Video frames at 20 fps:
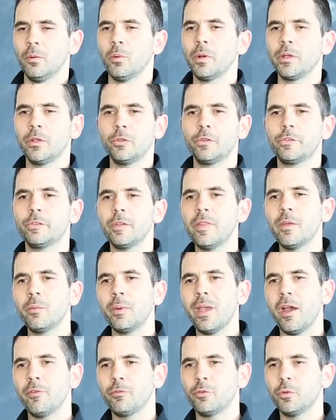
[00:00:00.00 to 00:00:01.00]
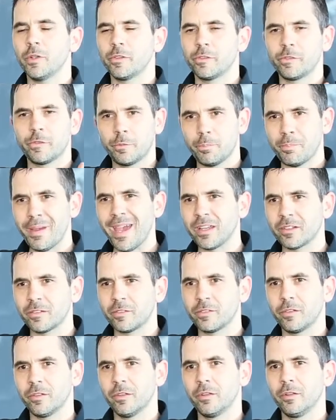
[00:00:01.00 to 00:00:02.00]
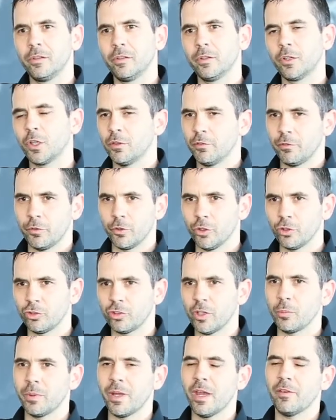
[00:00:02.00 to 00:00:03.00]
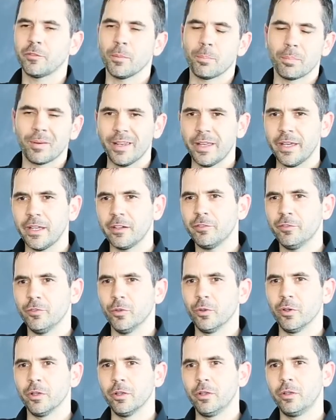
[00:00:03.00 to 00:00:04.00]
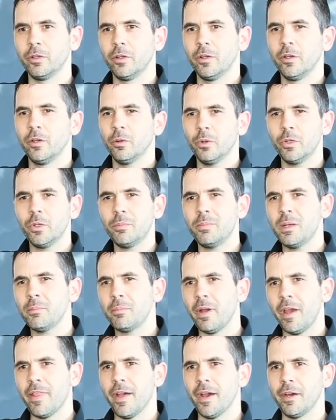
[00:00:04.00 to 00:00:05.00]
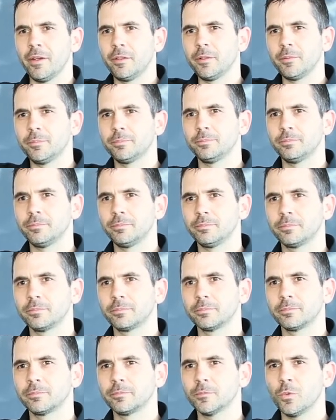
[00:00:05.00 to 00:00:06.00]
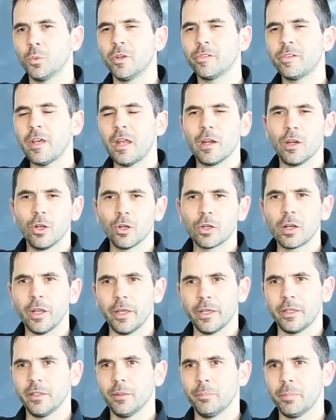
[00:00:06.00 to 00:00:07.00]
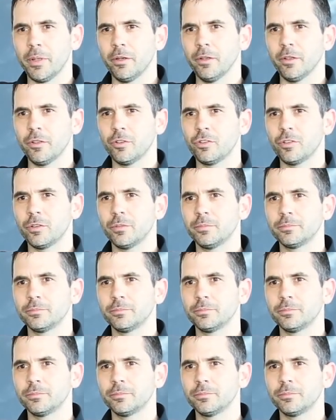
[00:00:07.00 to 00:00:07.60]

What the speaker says: When you say that we have to expect conversion, we have to plan for it, what do you mean by that? What does that look like in the parish?